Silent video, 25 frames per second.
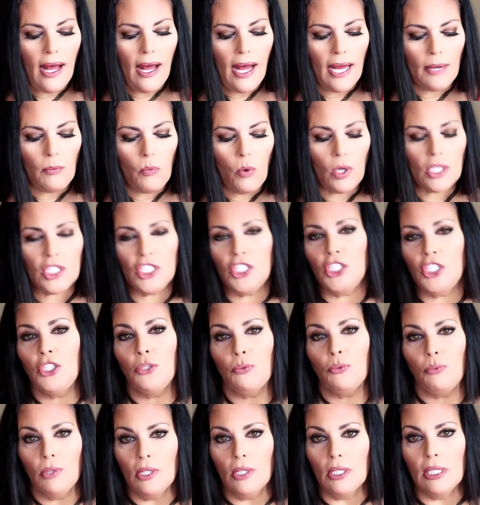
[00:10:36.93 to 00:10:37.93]
I want you to
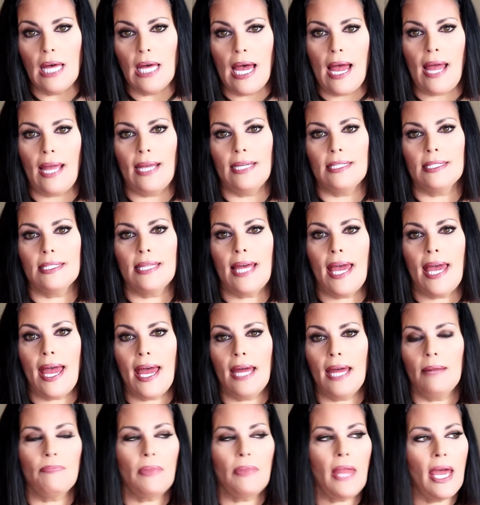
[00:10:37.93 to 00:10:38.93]
realize
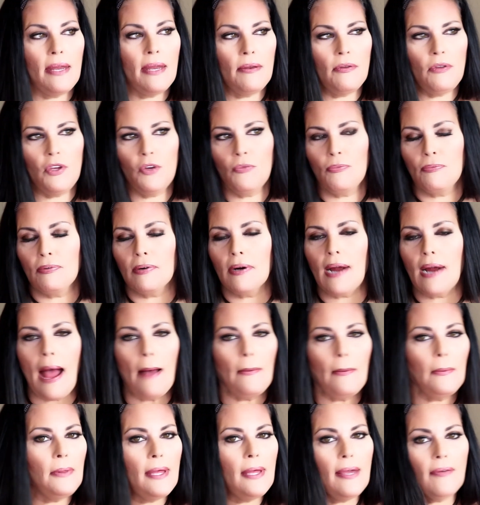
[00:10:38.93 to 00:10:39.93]
that, and you
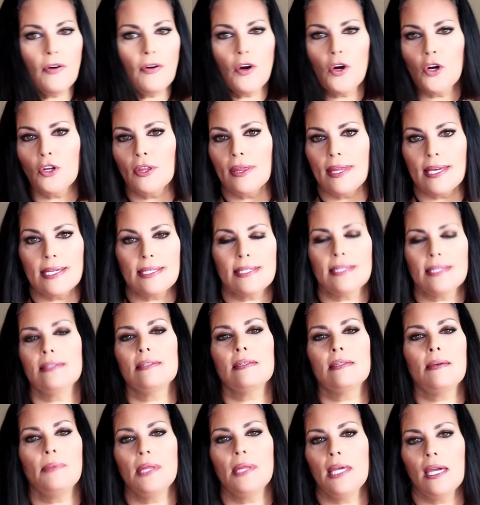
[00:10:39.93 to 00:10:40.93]
probably have heard this in
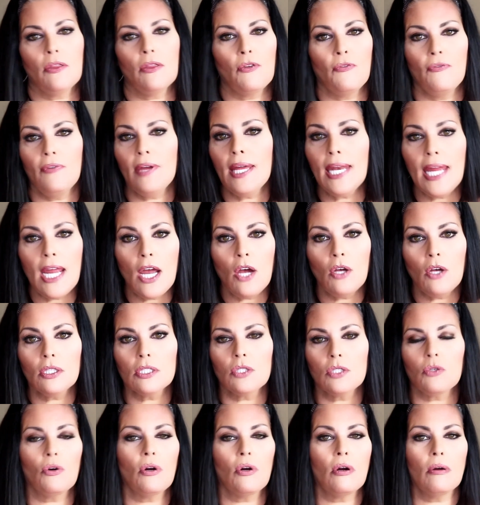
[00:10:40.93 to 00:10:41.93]
some of the other
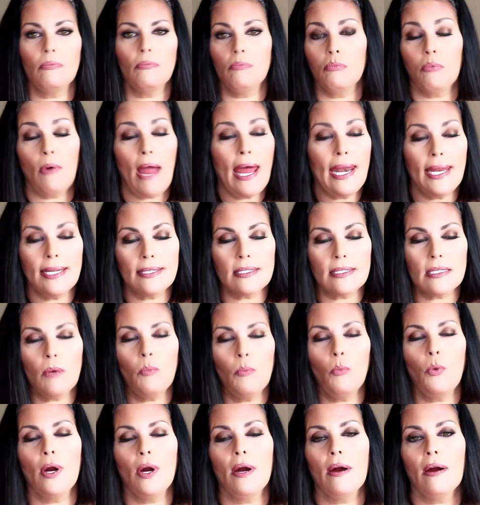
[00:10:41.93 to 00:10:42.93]
videos or read it
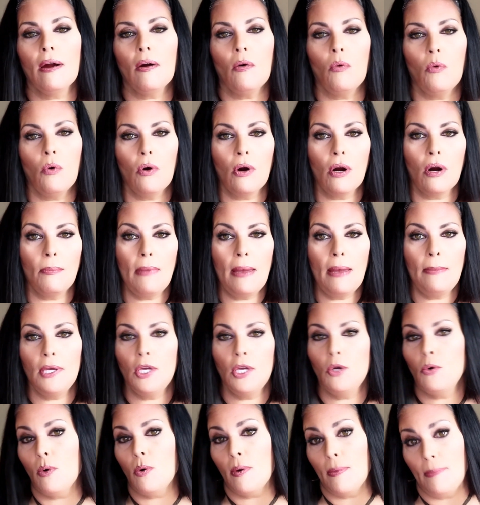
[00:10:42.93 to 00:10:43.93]
somewhere, or maybe
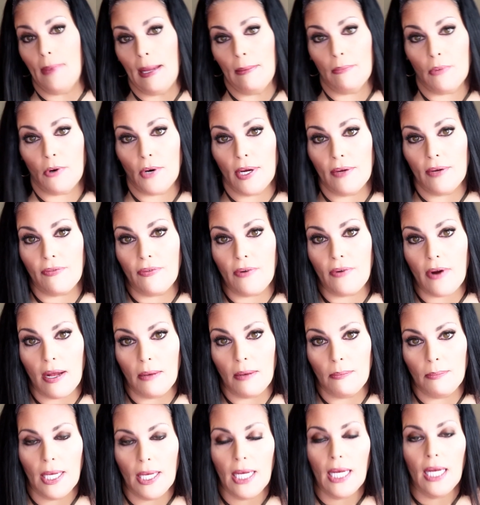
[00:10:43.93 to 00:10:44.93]
you remember it
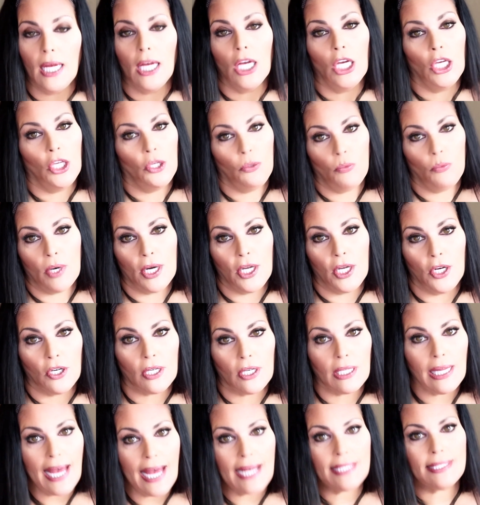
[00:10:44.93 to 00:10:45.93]
from one of your
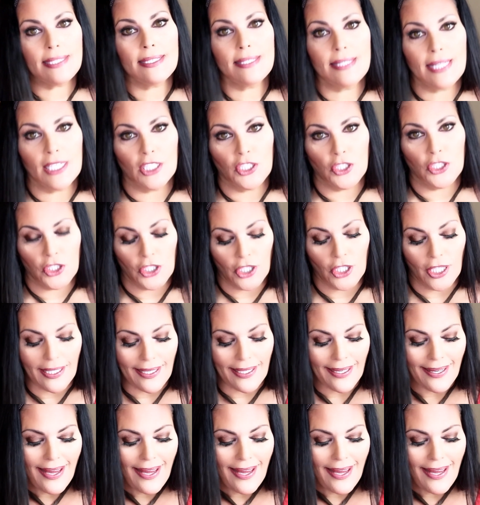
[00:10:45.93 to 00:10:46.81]
classes that you took,